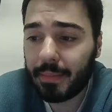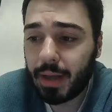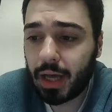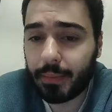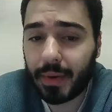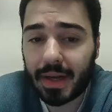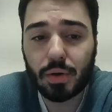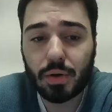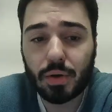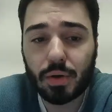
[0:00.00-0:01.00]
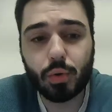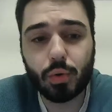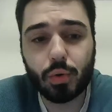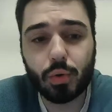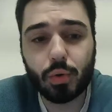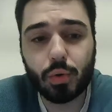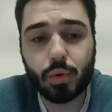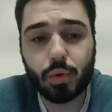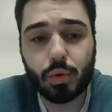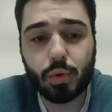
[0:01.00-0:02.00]
But in order to get
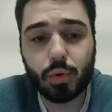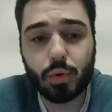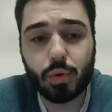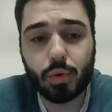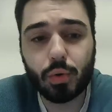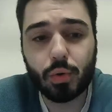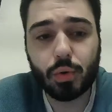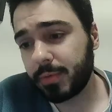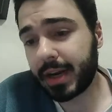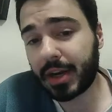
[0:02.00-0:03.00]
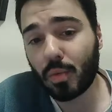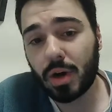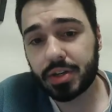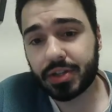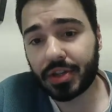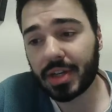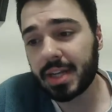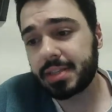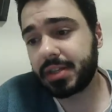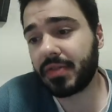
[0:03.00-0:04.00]
ready to watch the
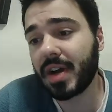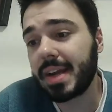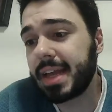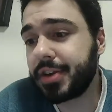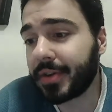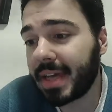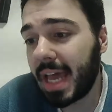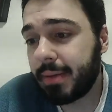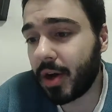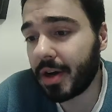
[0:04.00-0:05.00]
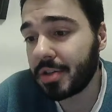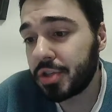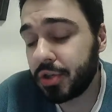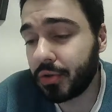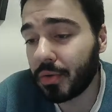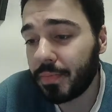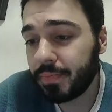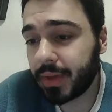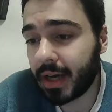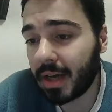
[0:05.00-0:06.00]
Jets, you've got to get your game on too.
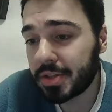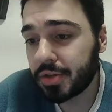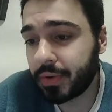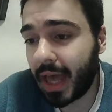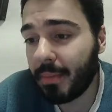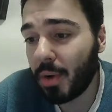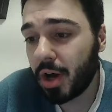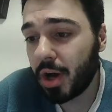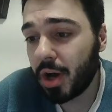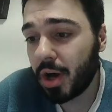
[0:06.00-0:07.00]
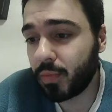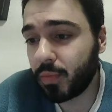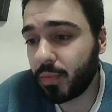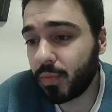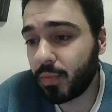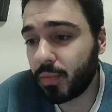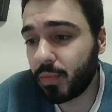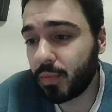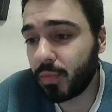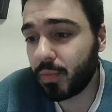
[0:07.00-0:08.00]
So Game On Winnipeg is a
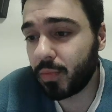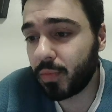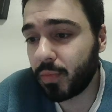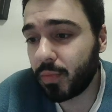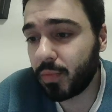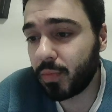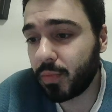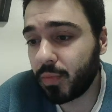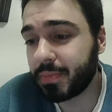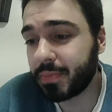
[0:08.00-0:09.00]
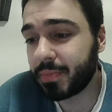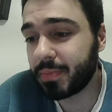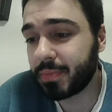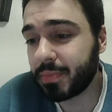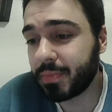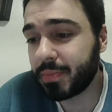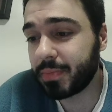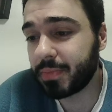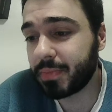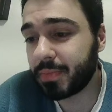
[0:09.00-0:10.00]
short-form daily news podcast covering
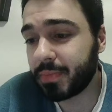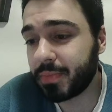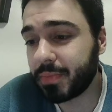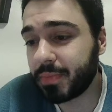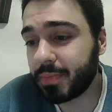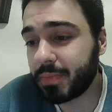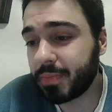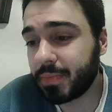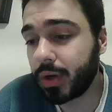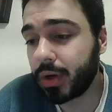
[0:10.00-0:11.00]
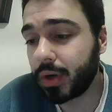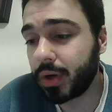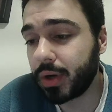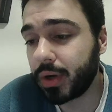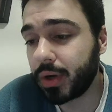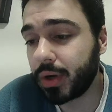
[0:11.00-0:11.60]
everything you need to know about the Winnipeg Jets.